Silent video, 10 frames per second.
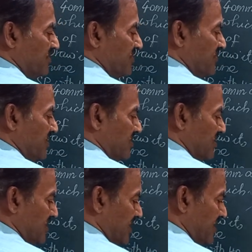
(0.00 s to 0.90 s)
between
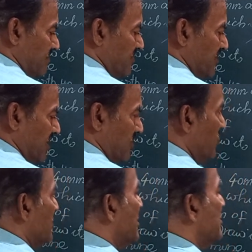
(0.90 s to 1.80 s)
A and B or
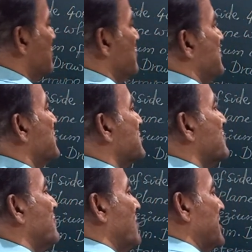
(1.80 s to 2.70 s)
1 and 2 is
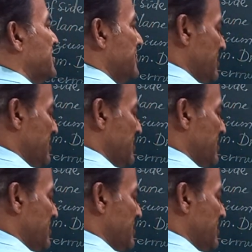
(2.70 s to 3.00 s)
40.